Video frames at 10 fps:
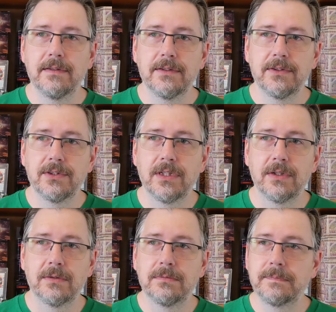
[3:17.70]

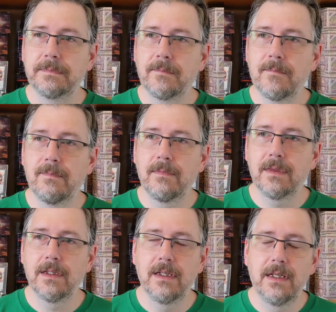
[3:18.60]
So
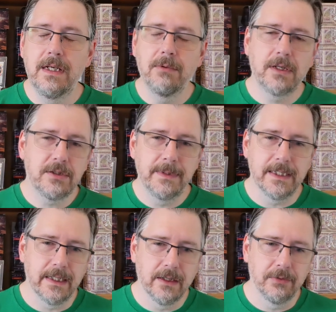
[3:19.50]
he whittles me
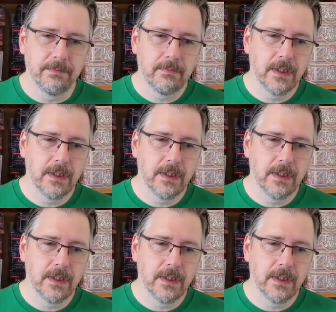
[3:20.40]
down.